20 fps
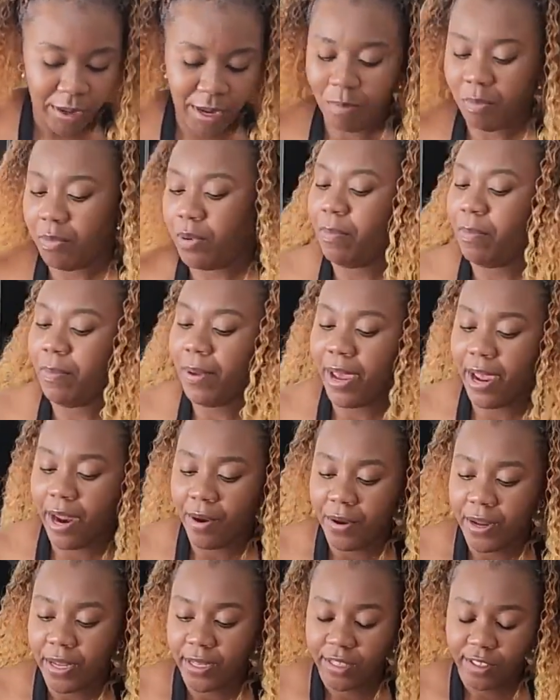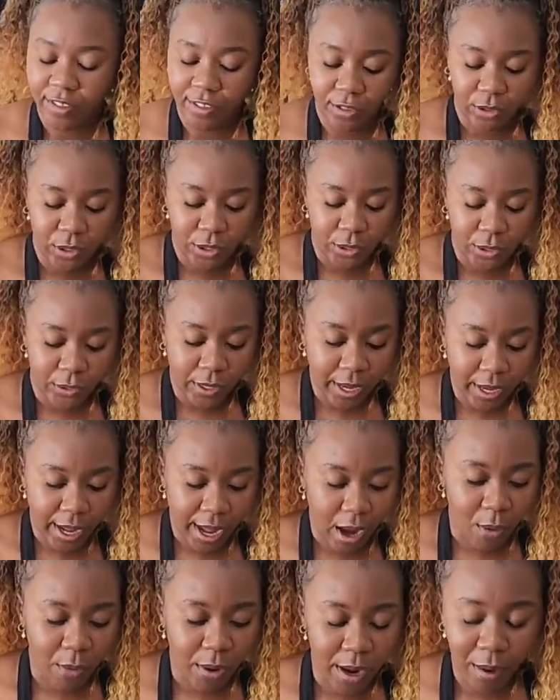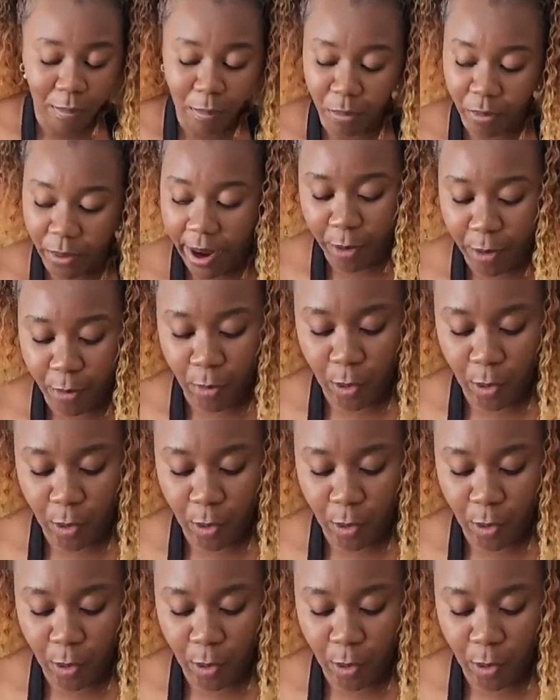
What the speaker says: we are preparing is to cook our braai